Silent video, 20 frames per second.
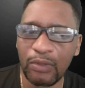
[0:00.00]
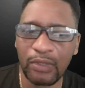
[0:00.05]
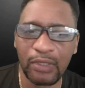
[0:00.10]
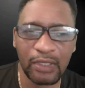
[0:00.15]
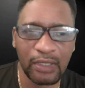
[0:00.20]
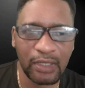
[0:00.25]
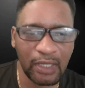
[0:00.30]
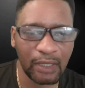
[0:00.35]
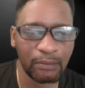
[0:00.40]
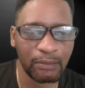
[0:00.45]

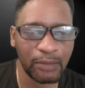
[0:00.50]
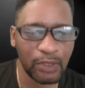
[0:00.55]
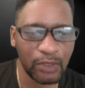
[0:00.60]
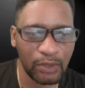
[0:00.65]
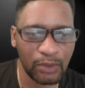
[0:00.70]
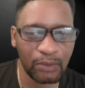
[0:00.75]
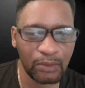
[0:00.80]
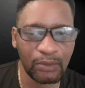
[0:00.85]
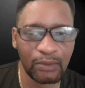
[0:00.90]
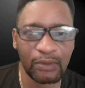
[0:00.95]
that can be
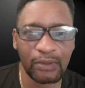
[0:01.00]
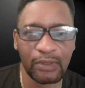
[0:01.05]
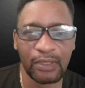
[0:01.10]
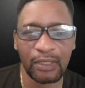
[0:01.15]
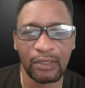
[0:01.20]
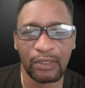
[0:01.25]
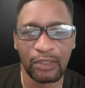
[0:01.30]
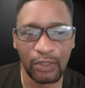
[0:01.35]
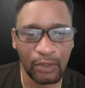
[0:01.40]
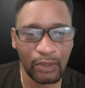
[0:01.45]
used
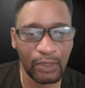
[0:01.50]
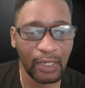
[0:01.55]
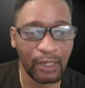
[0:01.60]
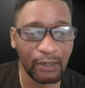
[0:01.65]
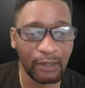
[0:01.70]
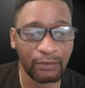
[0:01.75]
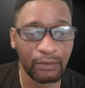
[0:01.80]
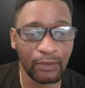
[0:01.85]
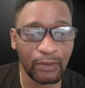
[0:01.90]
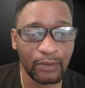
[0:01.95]
in your
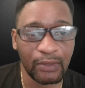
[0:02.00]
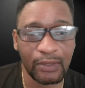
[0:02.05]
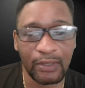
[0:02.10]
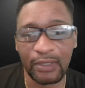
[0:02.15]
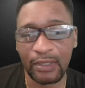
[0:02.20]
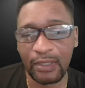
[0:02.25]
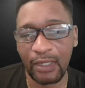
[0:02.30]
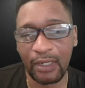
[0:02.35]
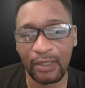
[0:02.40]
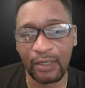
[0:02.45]
effort to
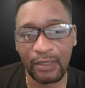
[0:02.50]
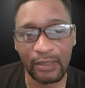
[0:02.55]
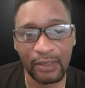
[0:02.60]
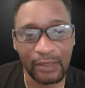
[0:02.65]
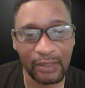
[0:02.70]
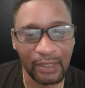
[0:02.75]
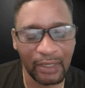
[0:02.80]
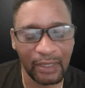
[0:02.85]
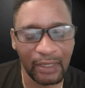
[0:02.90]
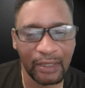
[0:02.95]
start and
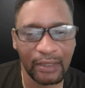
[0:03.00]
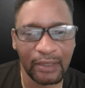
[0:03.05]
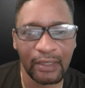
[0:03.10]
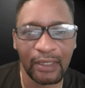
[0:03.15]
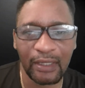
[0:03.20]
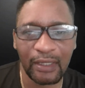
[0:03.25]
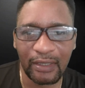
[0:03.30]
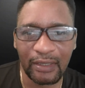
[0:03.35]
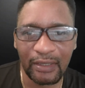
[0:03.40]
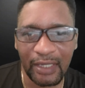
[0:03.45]
scale
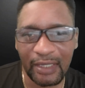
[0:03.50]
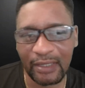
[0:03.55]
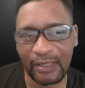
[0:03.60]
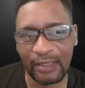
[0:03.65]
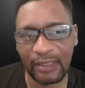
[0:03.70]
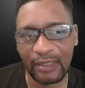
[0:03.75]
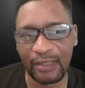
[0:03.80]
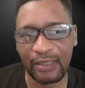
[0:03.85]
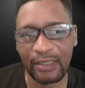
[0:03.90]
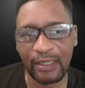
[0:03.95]
that
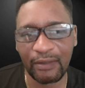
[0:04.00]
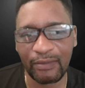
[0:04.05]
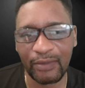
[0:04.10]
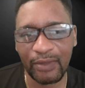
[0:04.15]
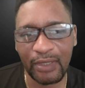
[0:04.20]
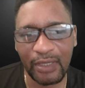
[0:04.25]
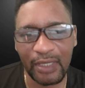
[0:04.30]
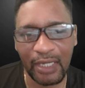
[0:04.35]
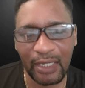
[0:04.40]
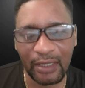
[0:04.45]
six, seven,
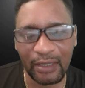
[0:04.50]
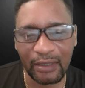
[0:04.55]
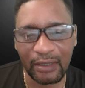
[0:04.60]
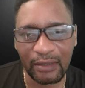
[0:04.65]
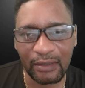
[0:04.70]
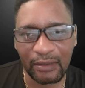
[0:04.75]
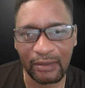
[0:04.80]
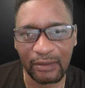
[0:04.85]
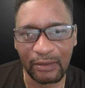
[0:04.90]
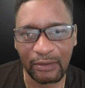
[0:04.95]
and nine
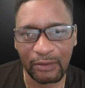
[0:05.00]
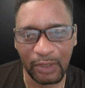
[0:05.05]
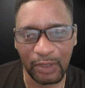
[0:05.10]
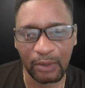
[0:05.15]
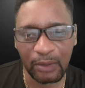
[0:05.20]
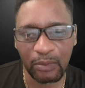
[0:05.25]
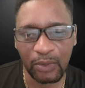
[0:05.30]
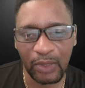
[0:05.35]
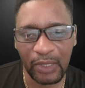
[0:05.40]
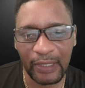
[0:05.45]

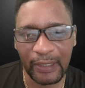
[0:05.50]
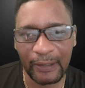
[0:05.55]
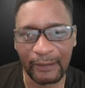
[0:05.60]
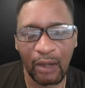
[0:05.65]
figure brand.